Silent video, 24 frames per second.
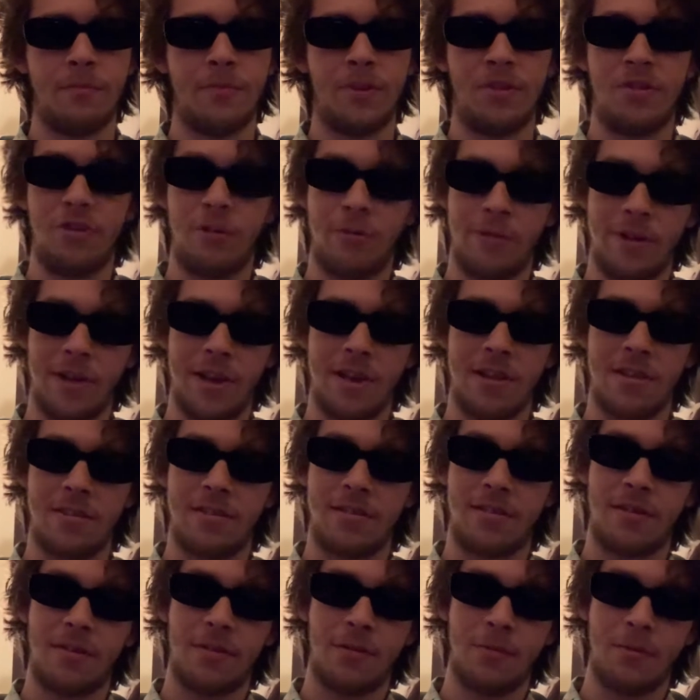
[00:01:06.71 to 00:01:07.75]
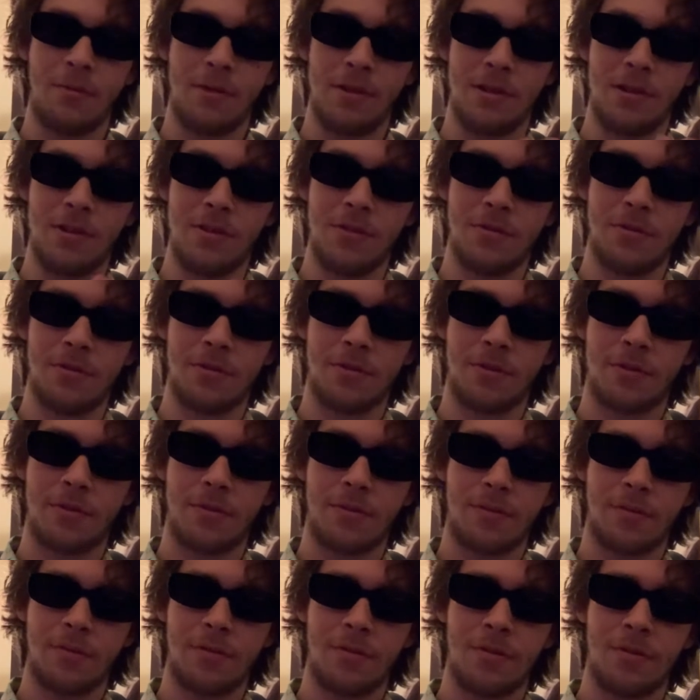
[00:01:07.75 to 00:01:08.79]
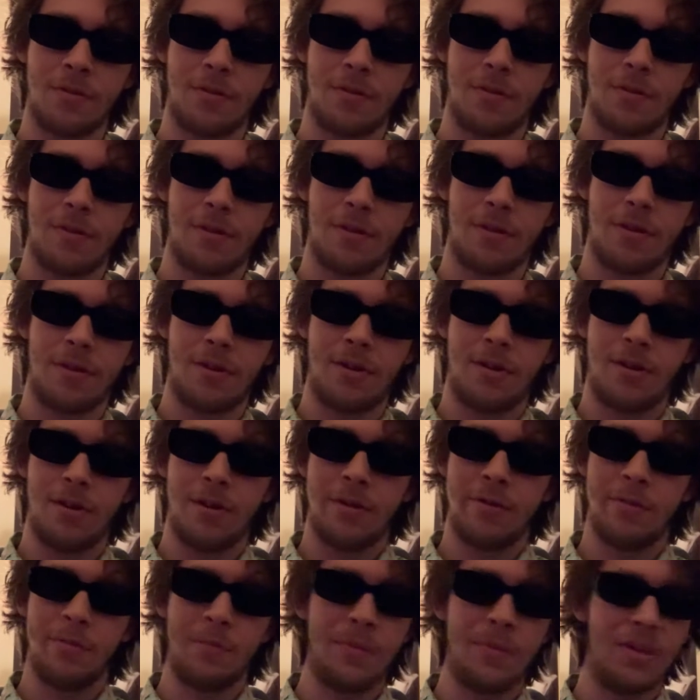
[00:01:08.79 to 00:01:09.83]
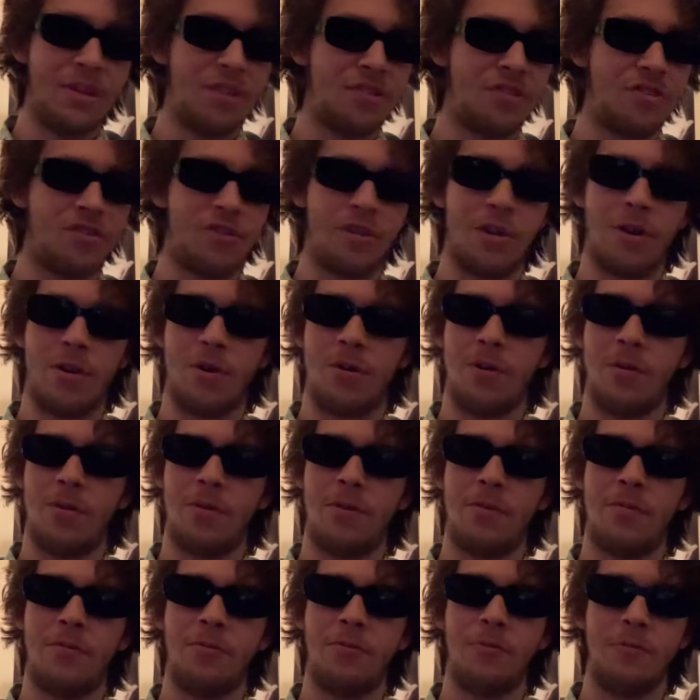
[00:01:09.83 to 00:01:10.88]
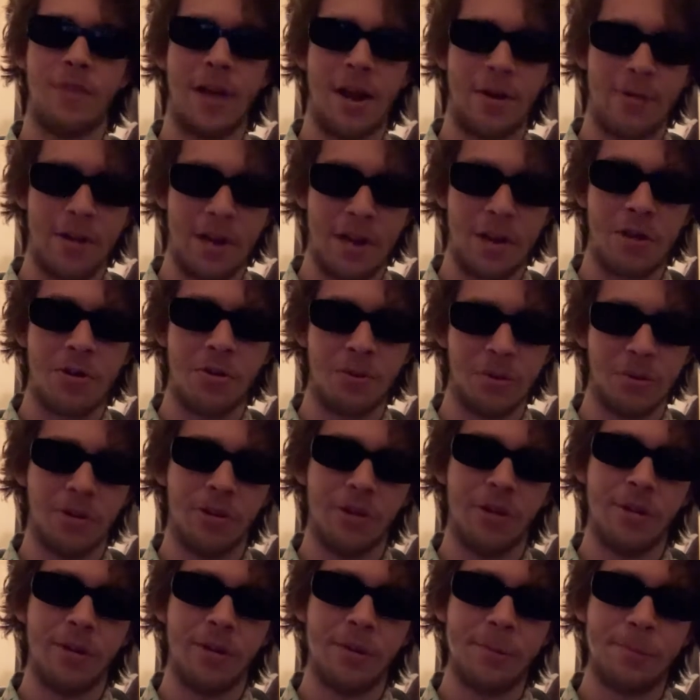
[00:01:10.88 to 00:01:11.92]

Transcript: doing it with you would be so very cool.